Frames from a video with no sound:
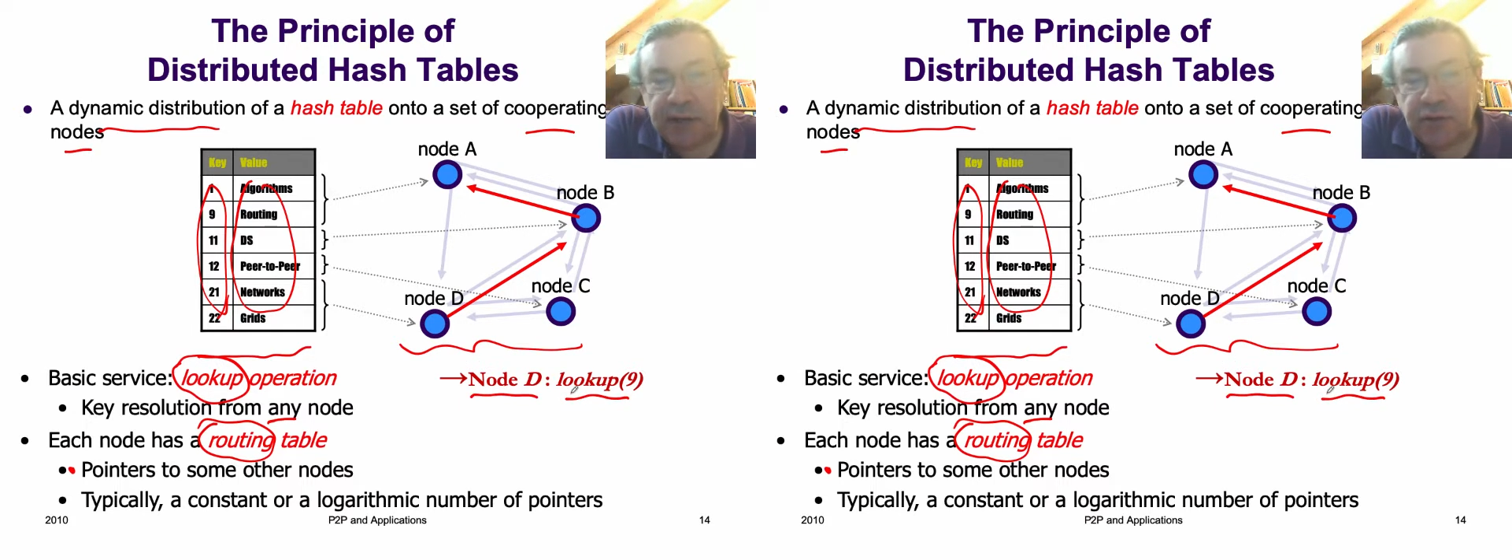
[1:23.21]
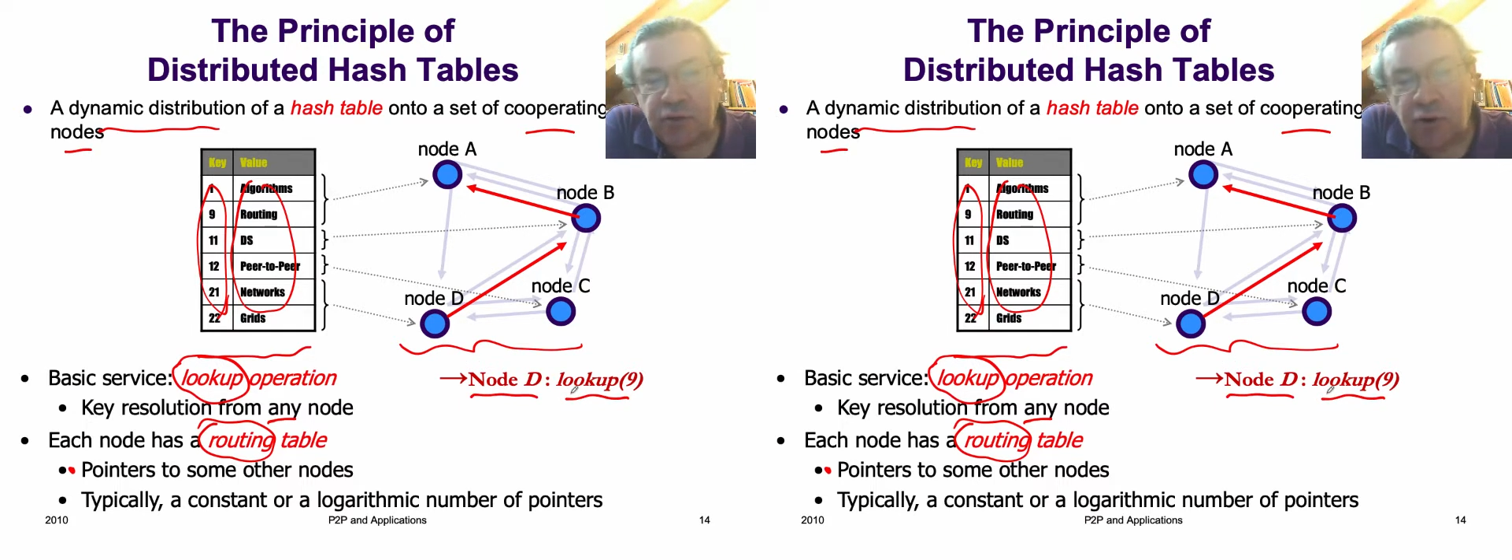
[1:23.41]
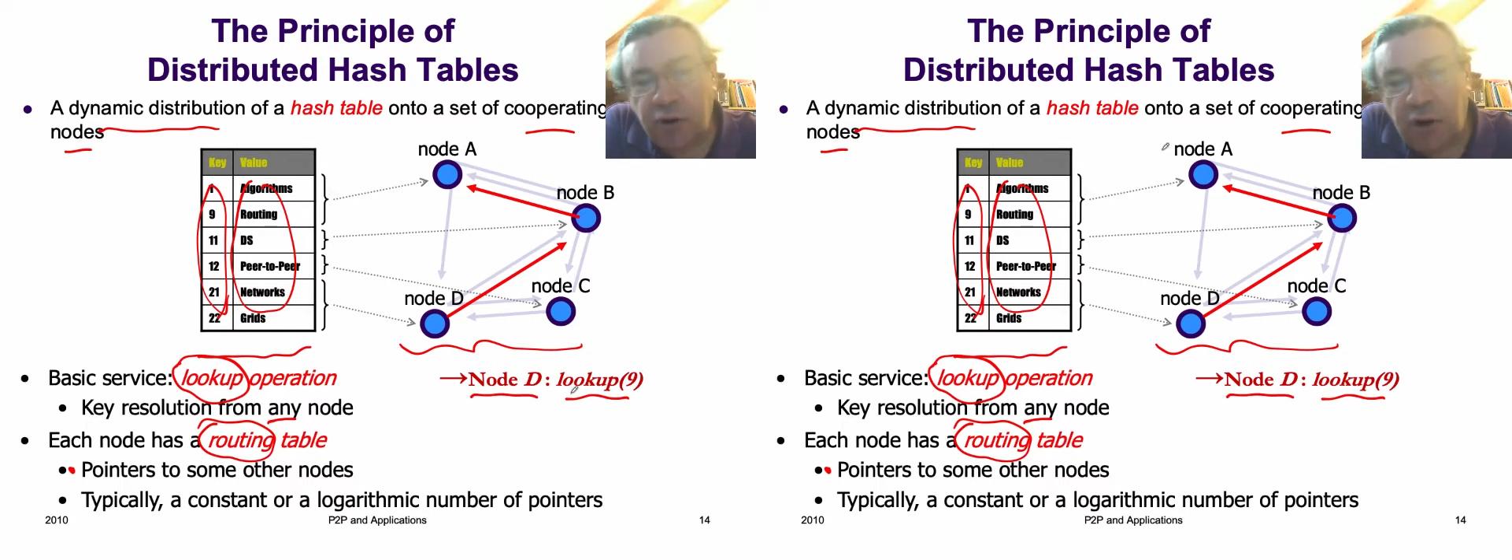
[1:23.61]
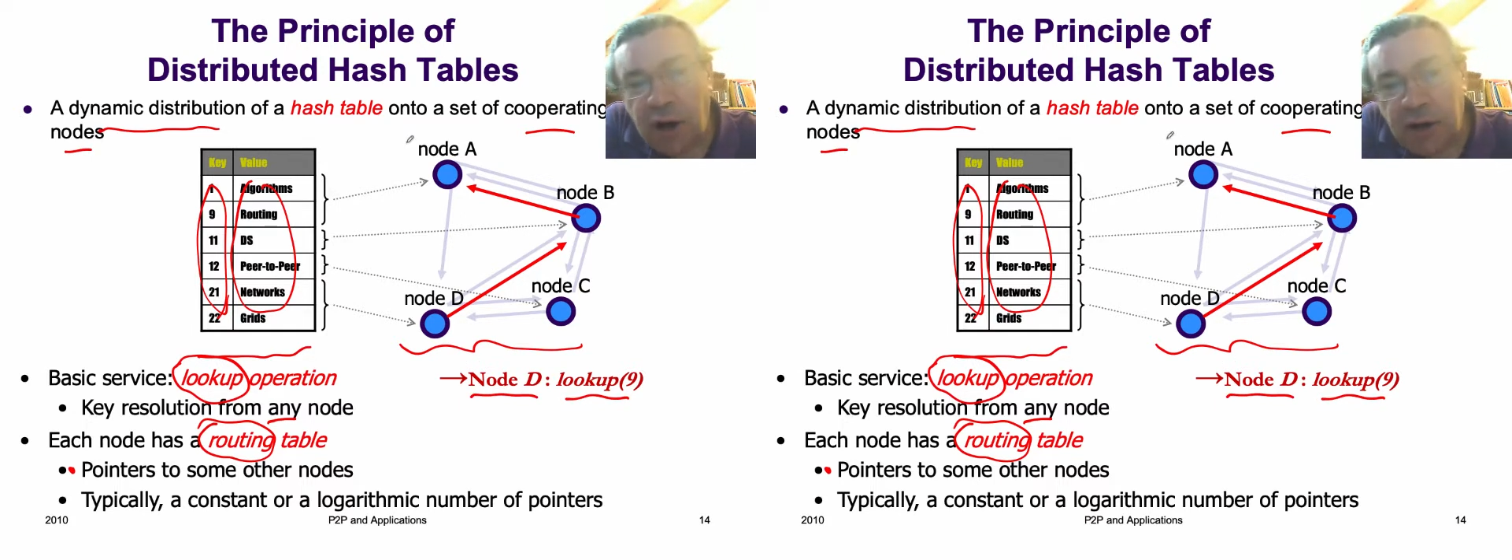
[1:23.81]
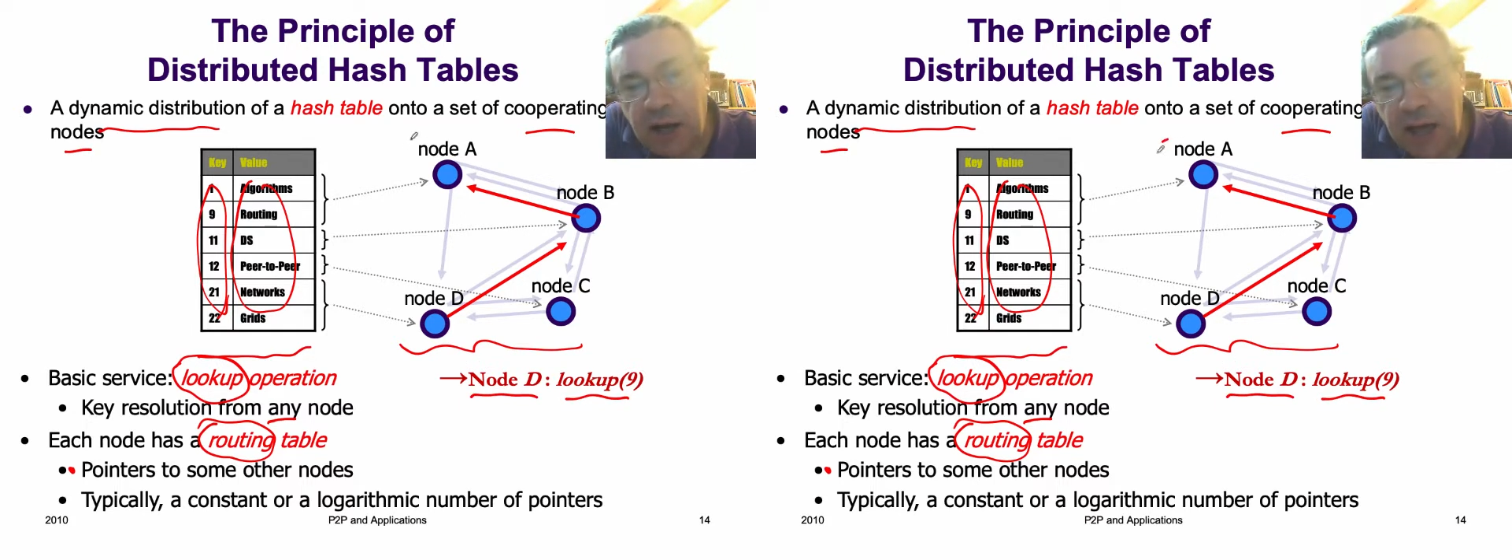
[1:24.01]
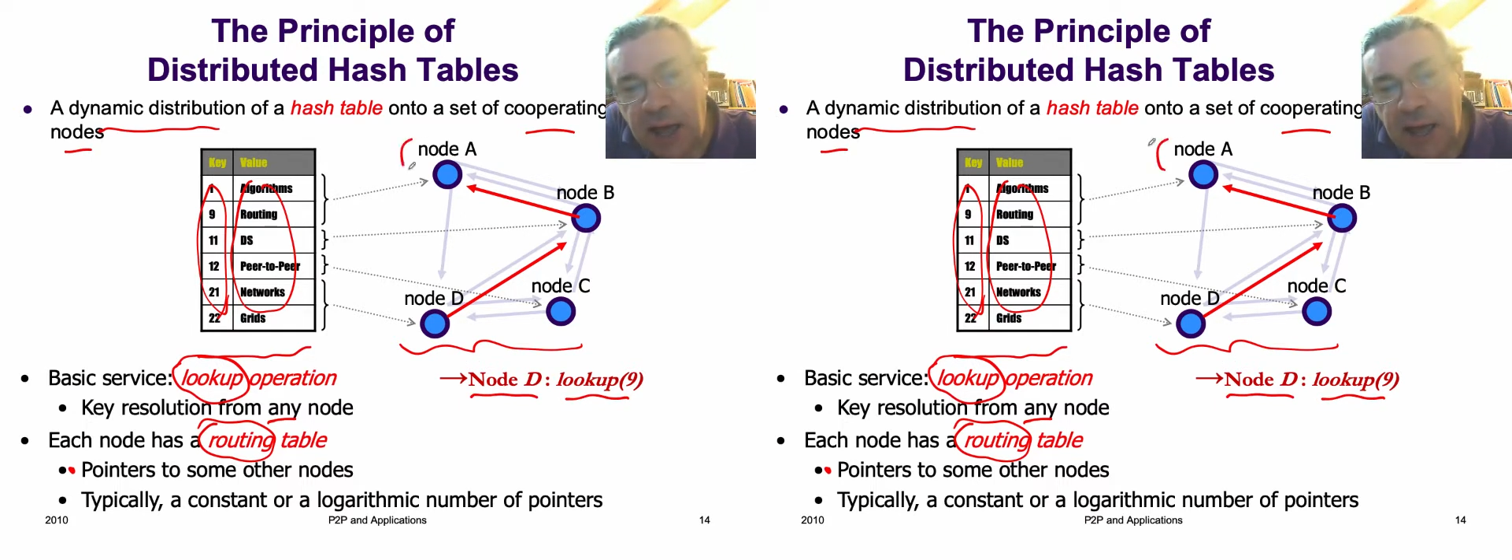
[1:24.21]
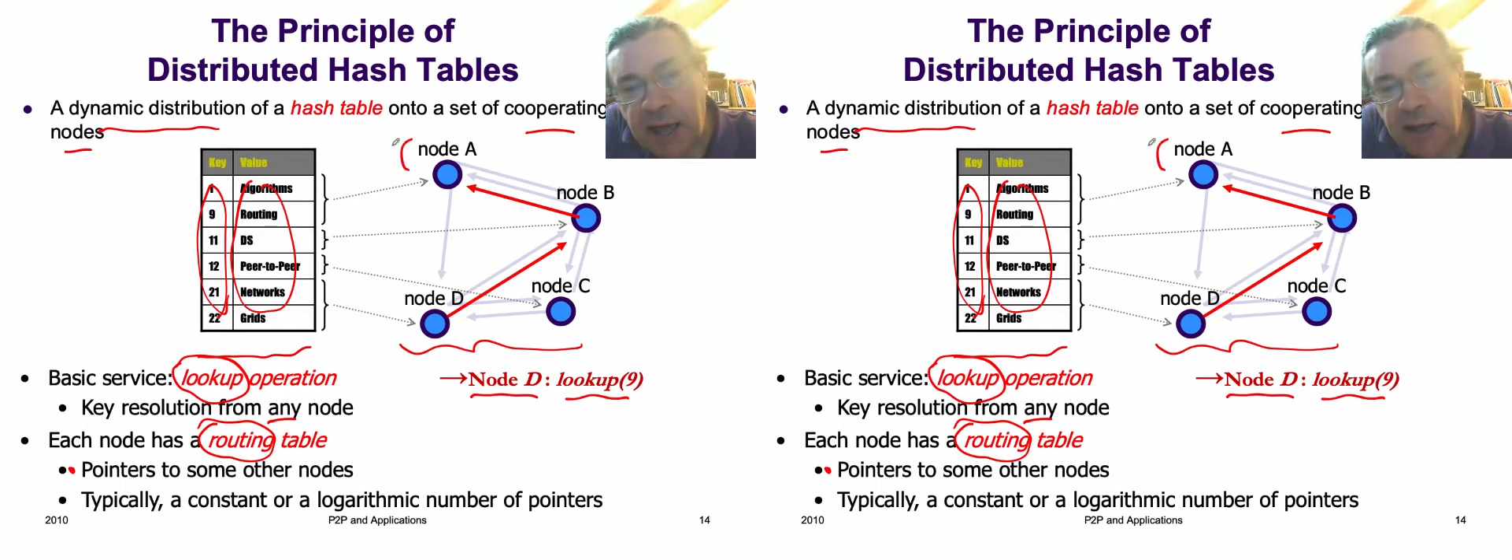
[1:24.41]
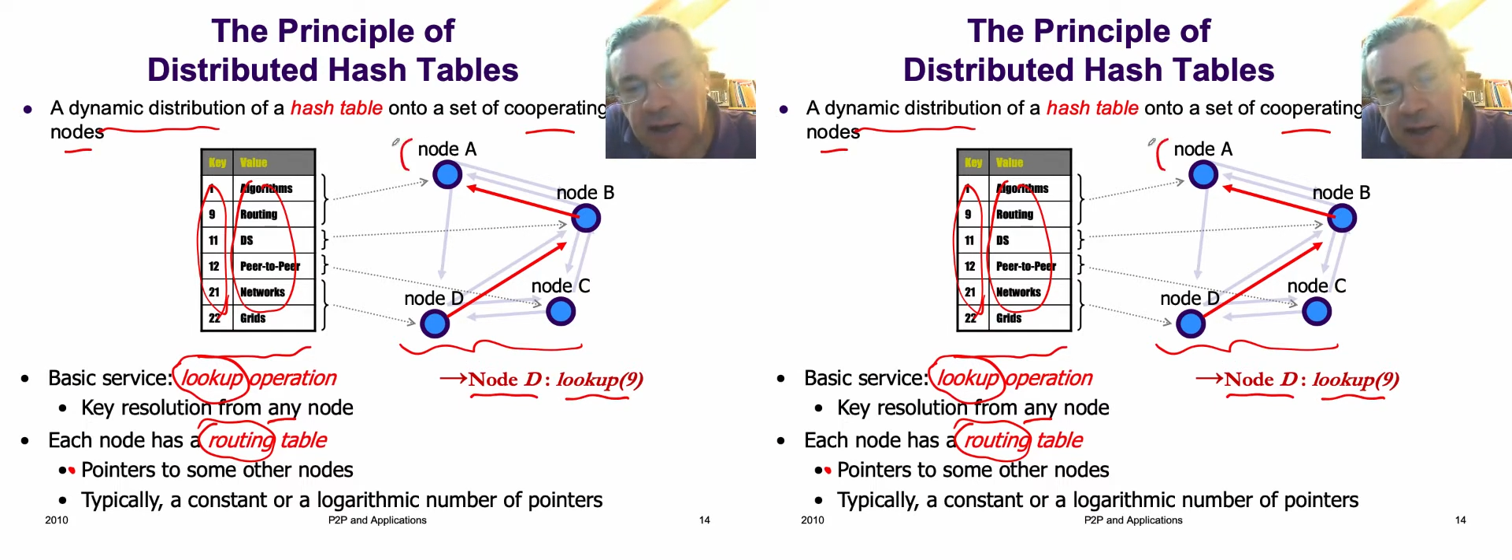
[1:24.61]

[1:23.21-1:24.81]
it's stored on A,